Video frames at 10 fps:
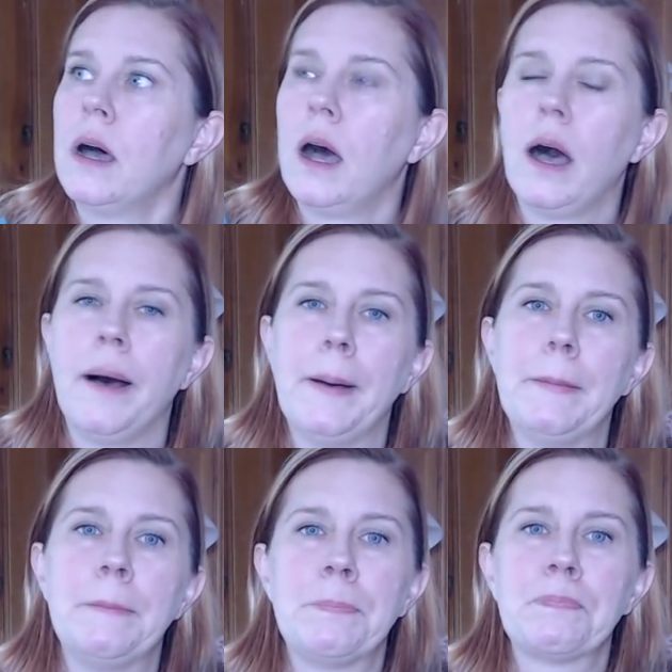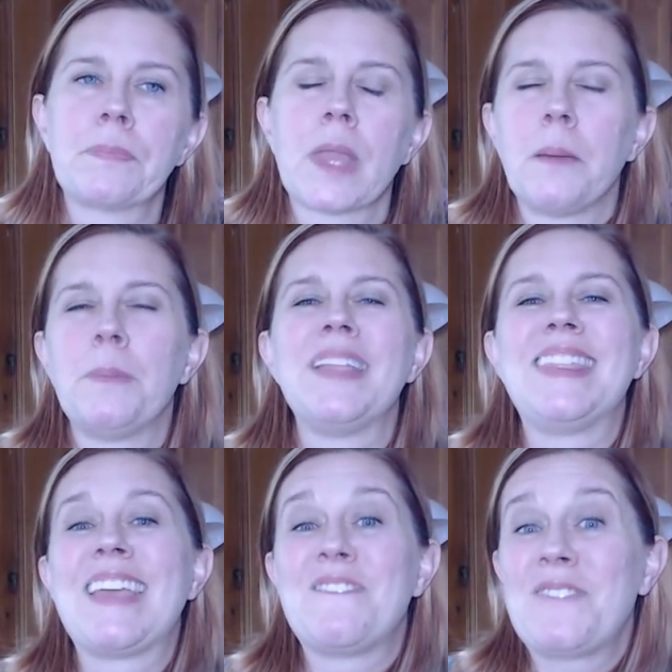Um, but
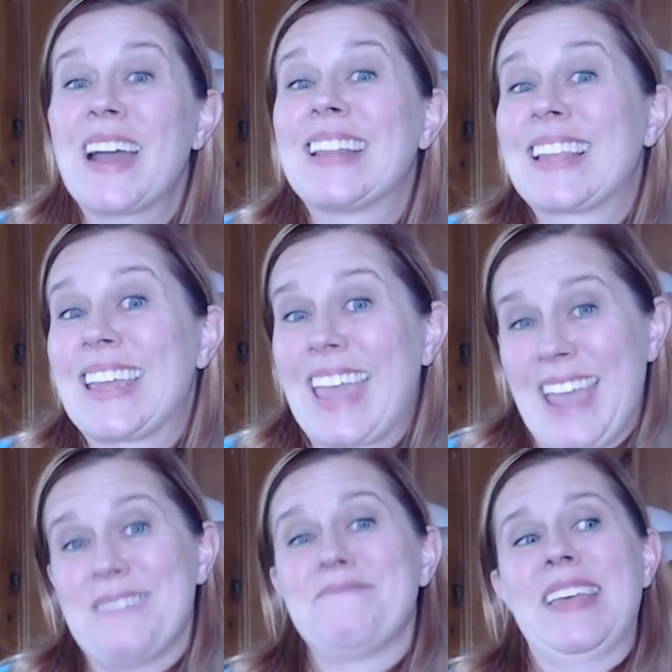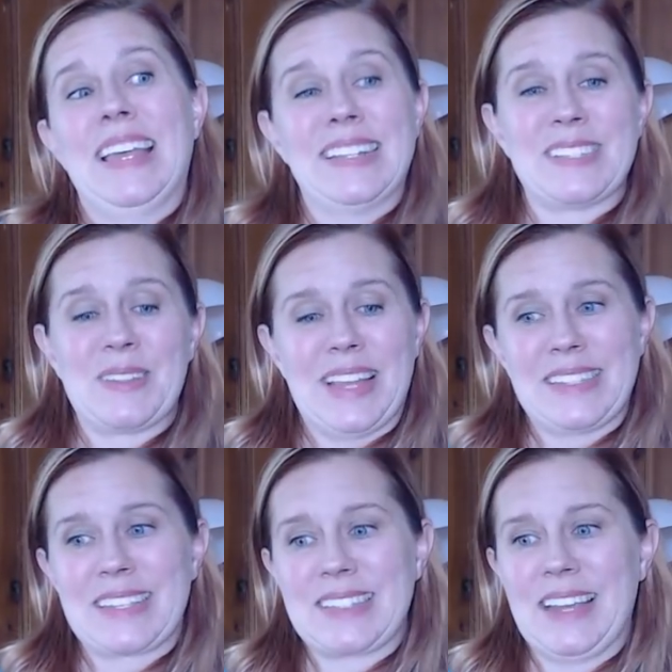they finally came, and so
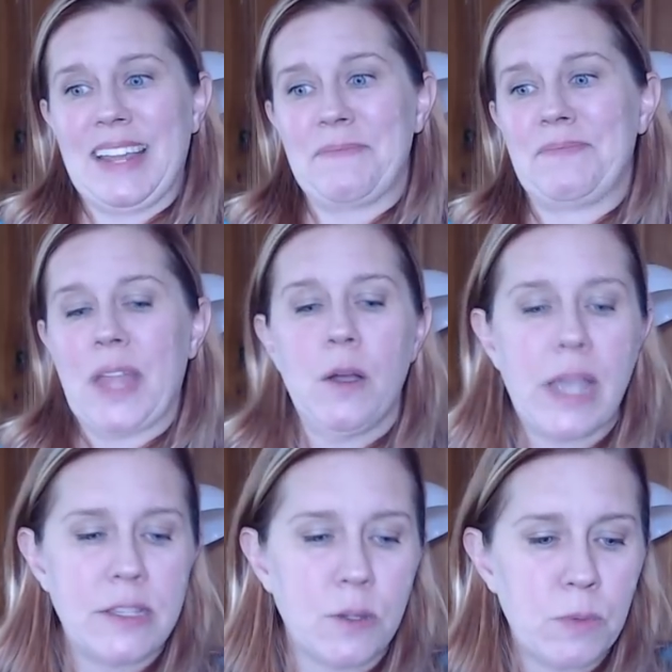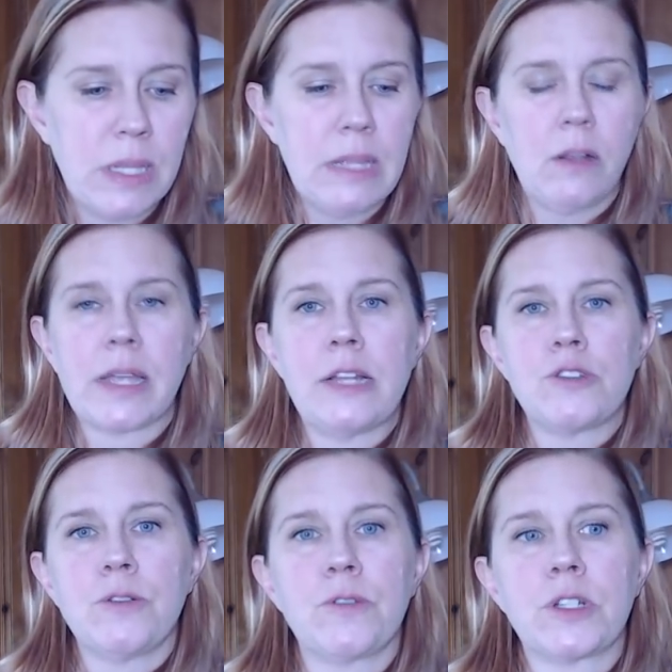that's exciting. Okay, so really long
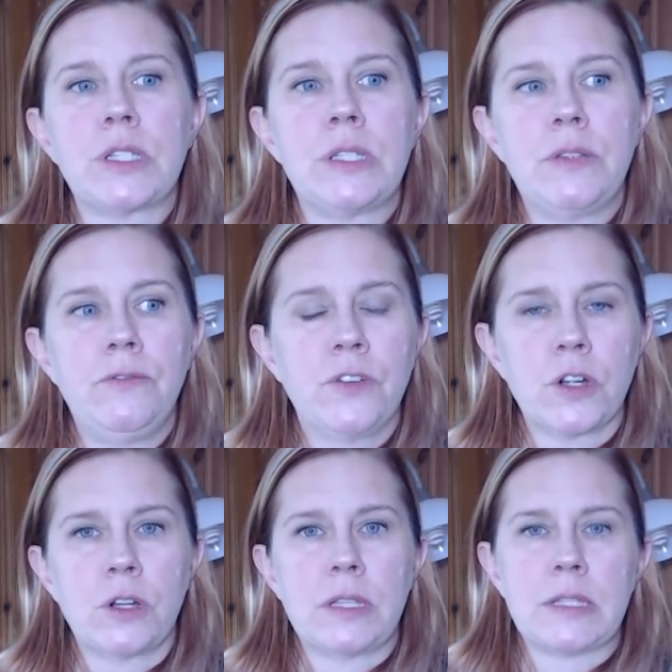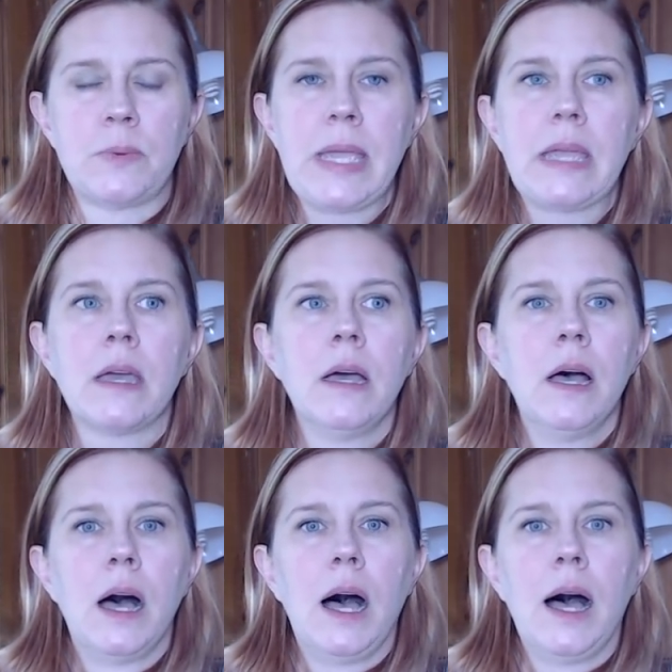intro for for this week.
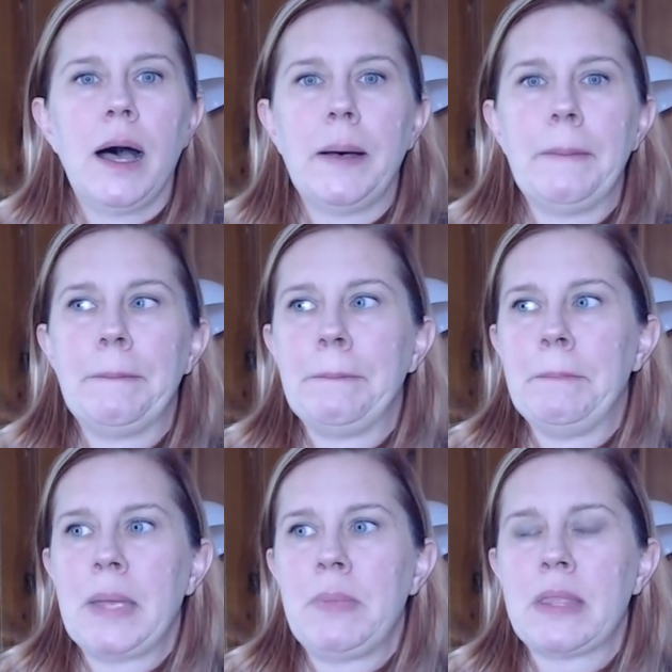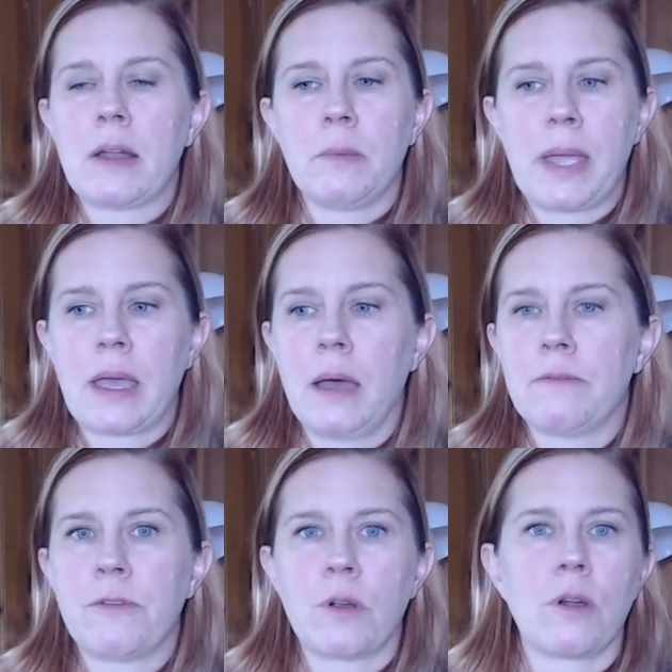Um, maybe that'll make
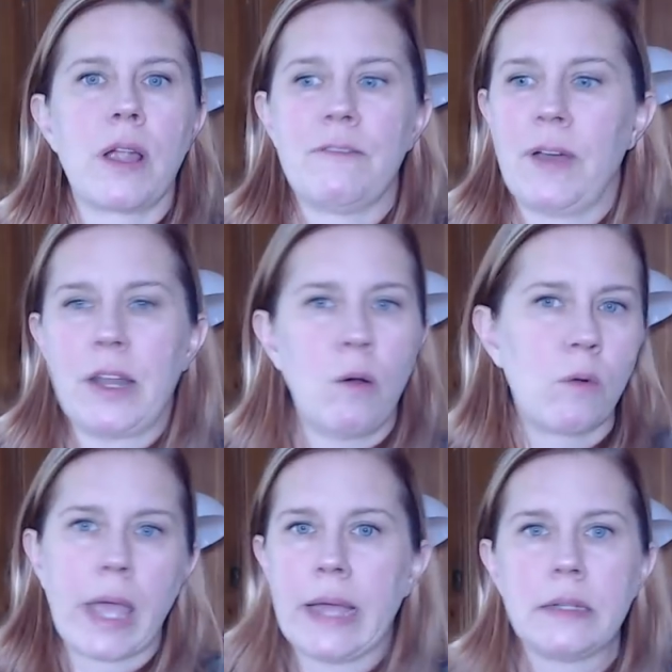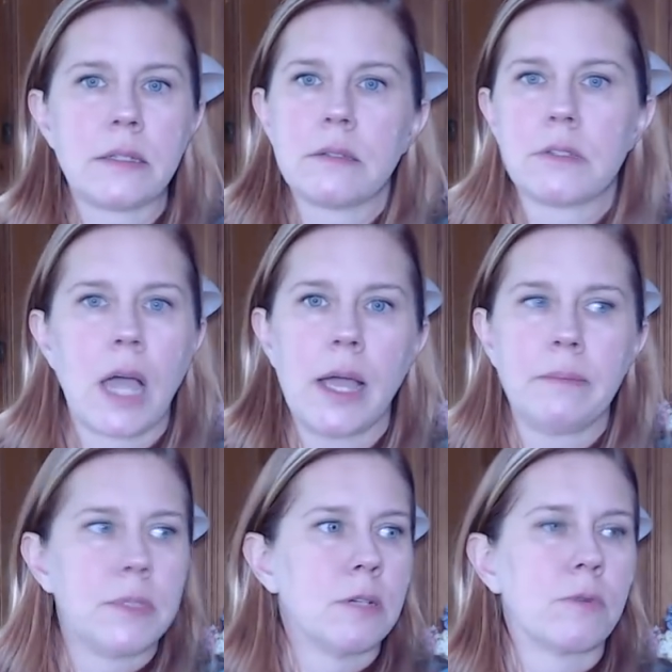up for if I don't get
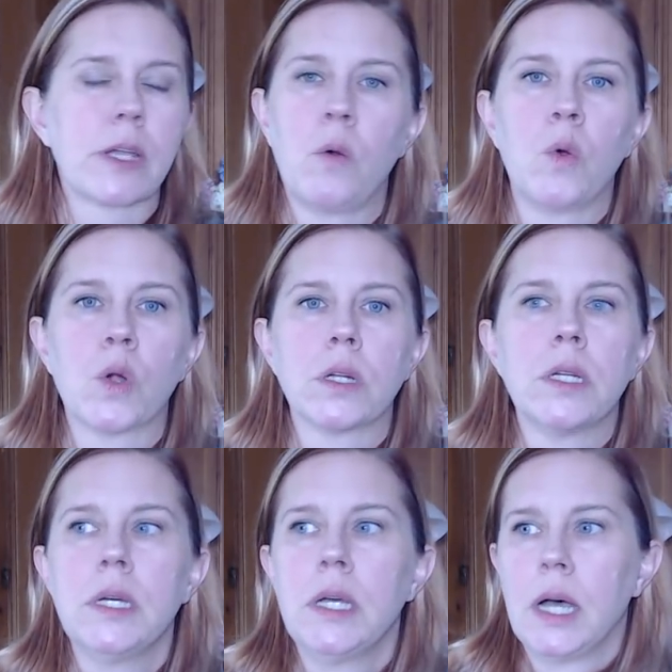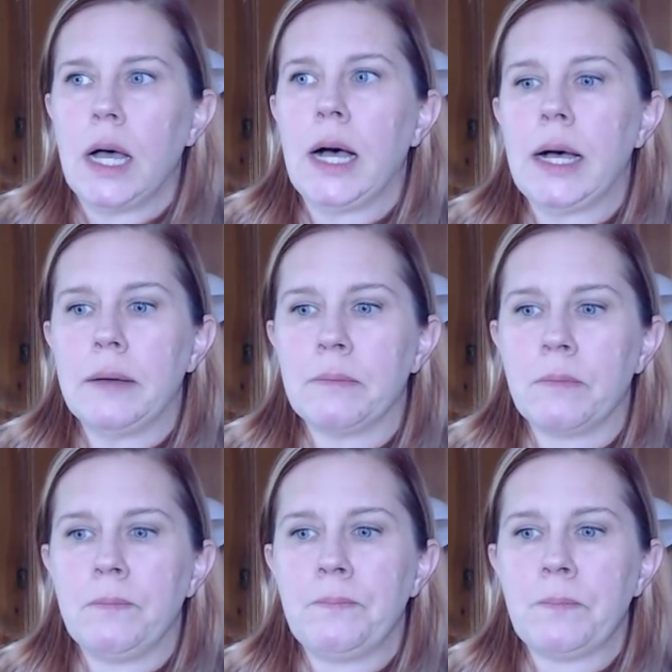time to record um,
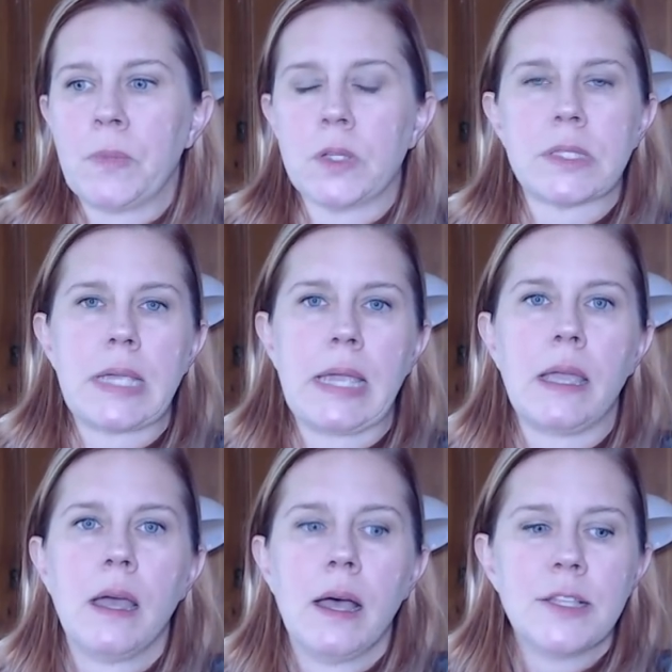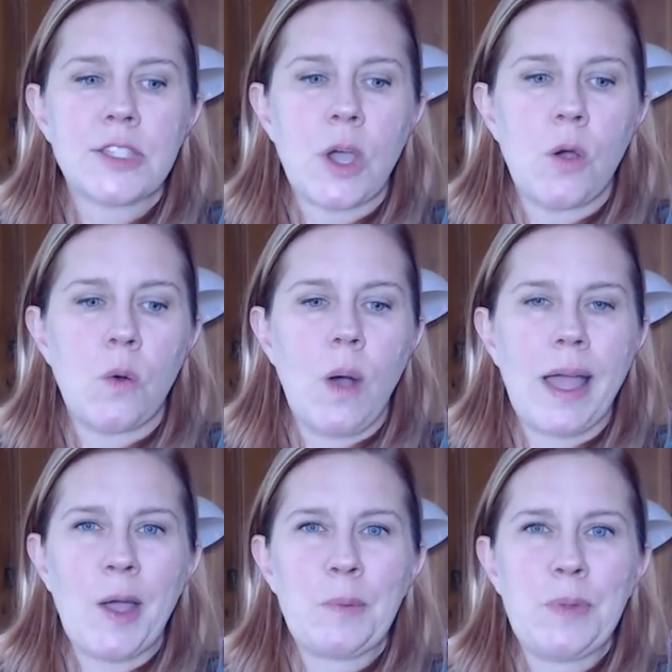we'll see. So I
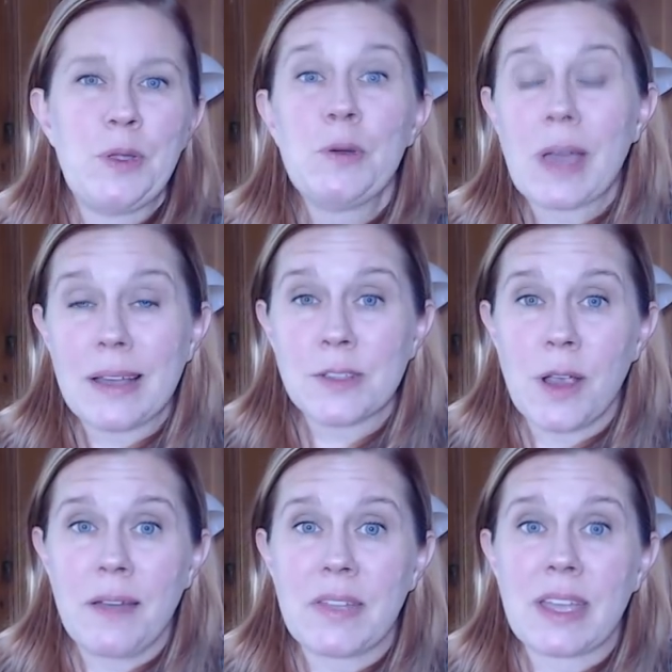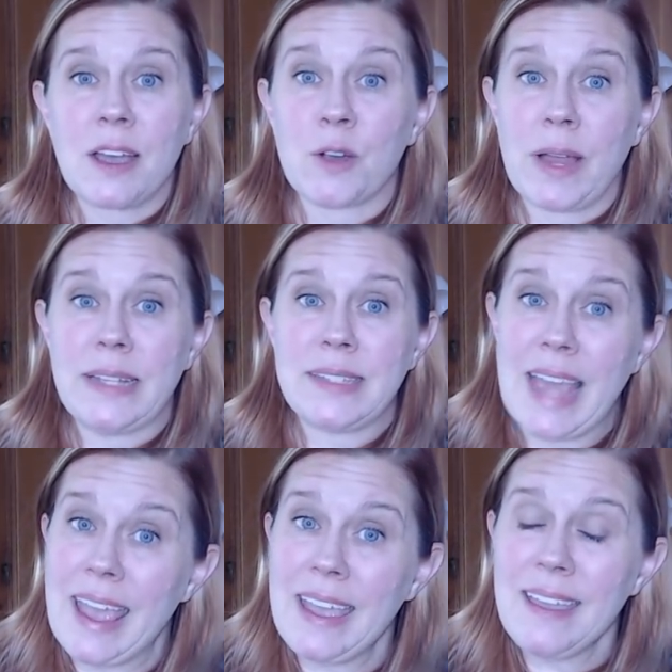hope you guys are having a great
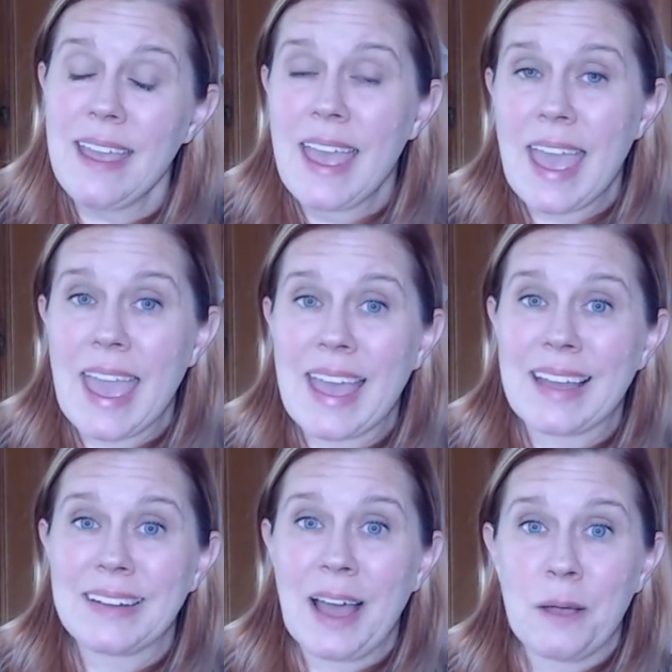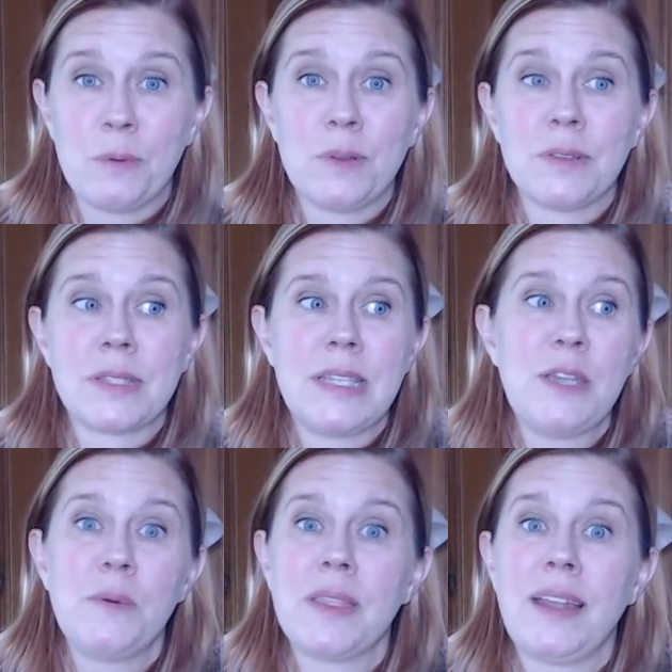day, and I will see
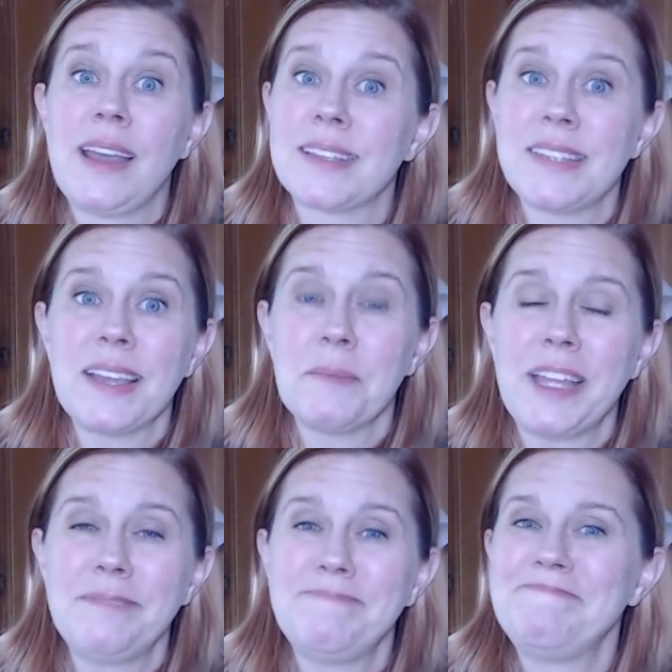you in the next segment.